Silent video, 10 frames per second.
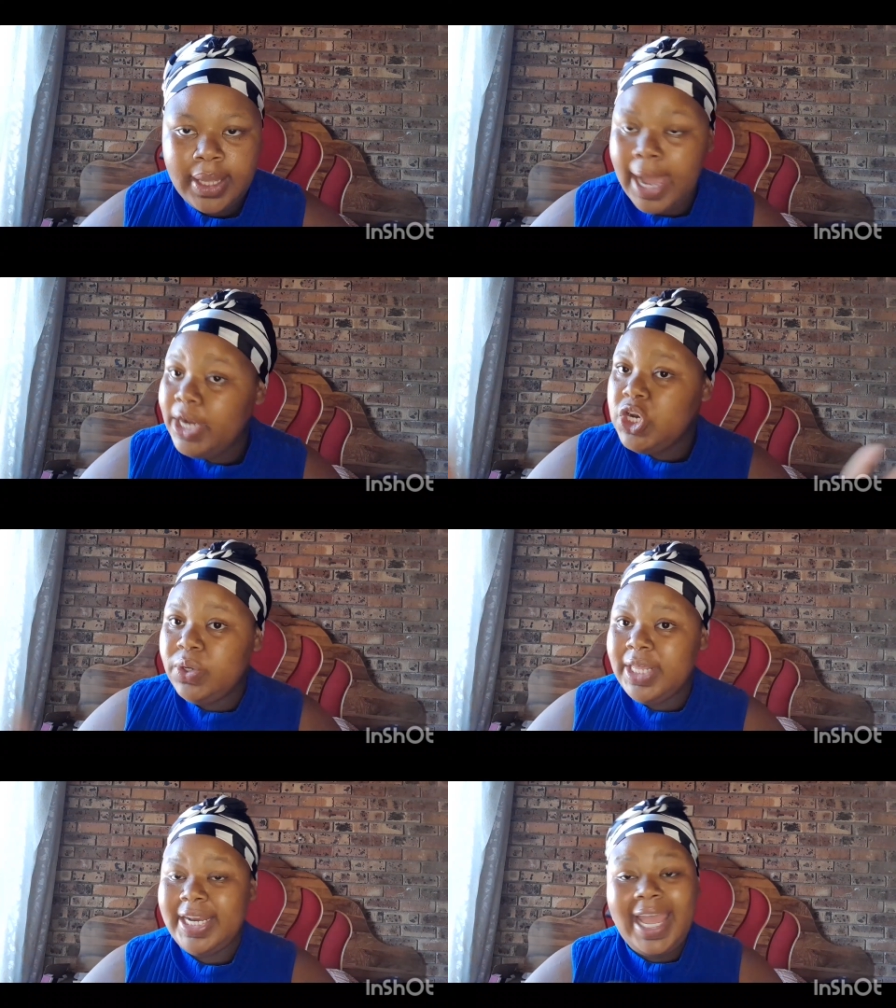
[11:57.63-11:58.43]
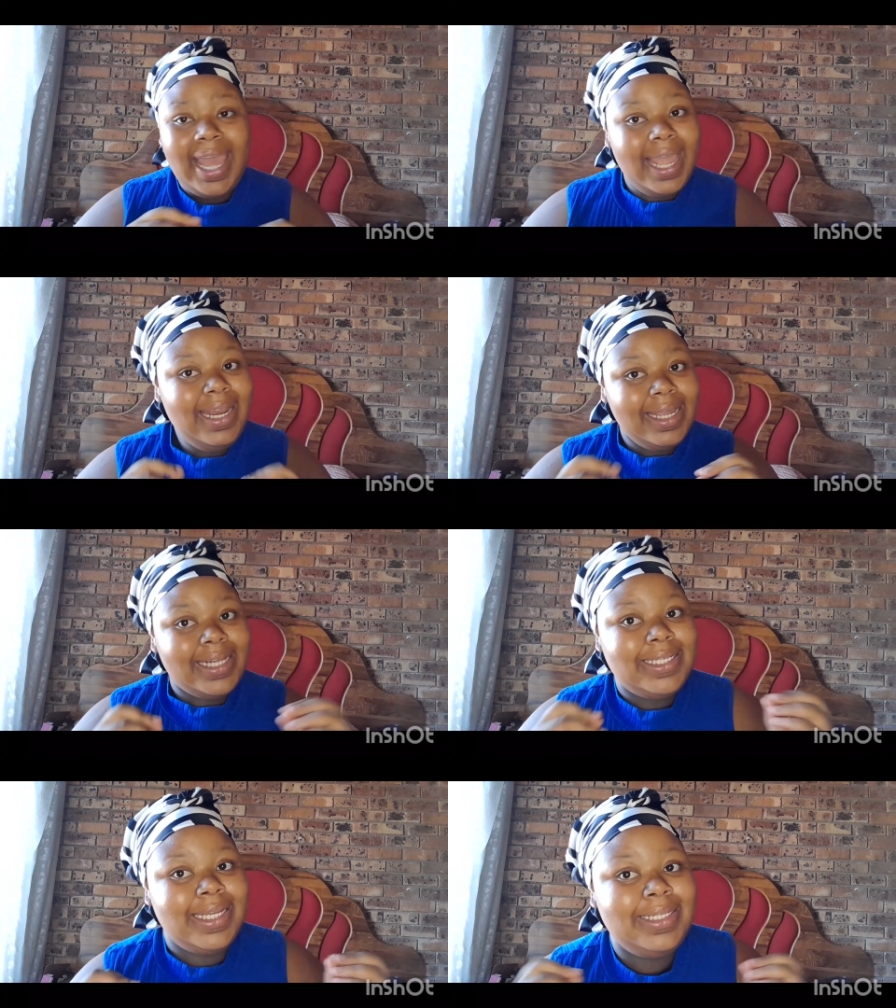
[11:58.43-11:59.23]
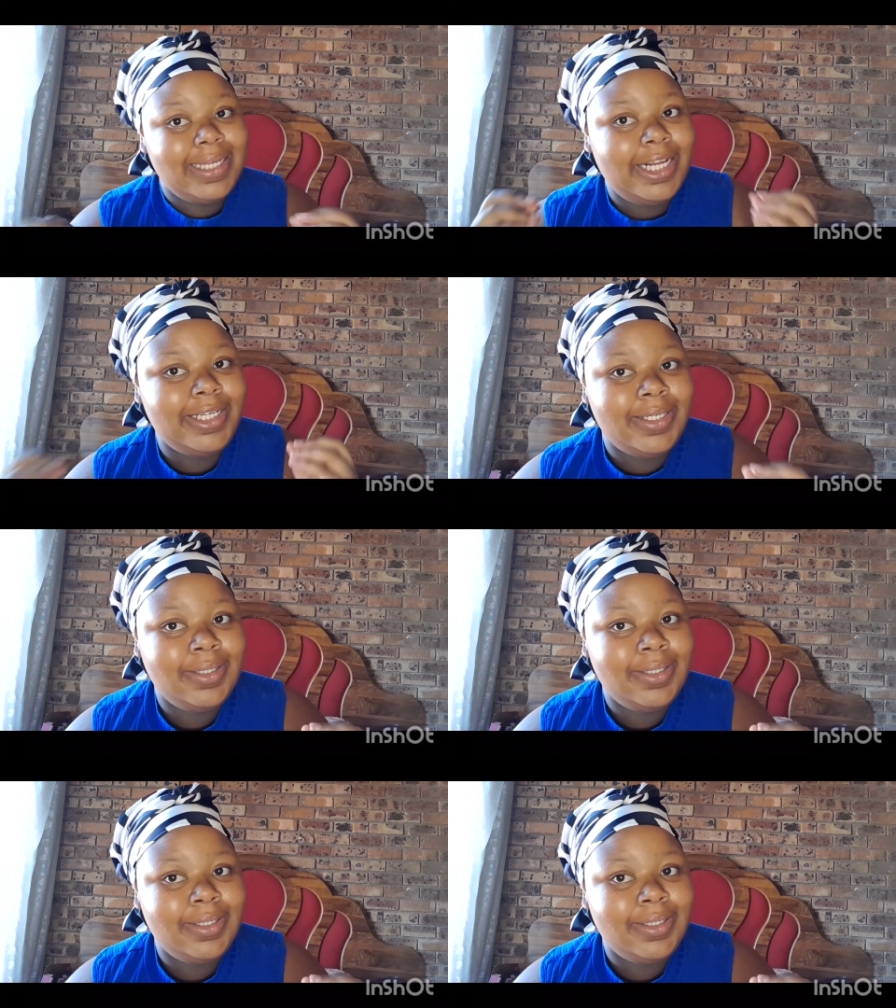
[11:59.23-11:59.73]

I know that any Christian church,